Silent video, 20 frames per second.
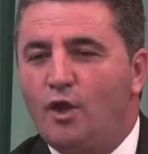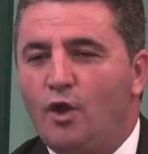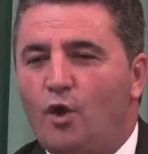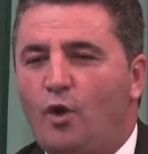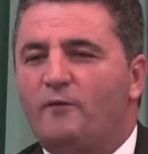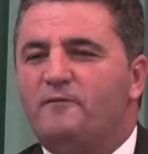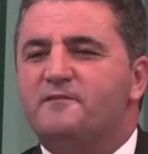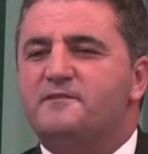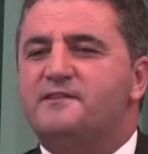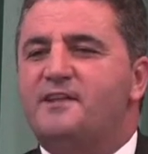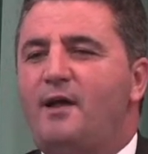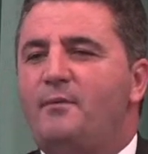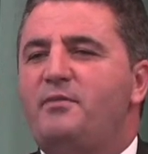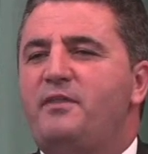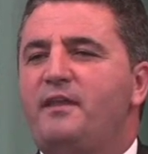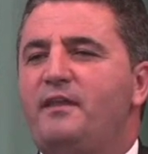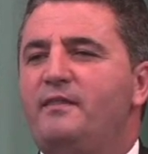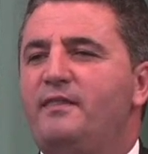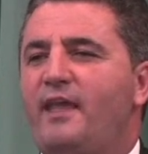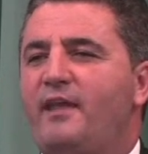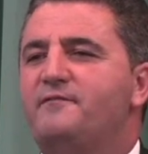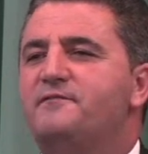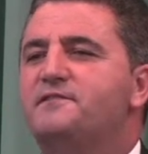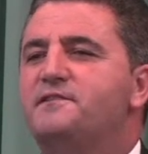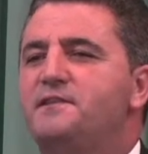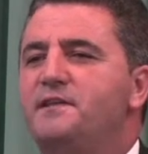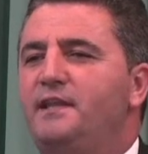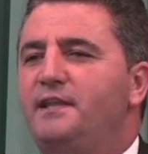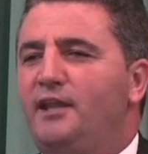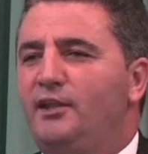of something they've
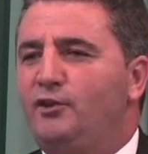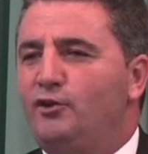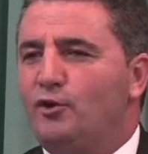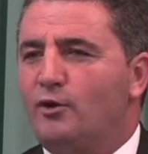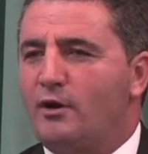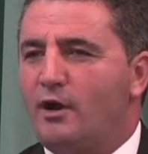seen in your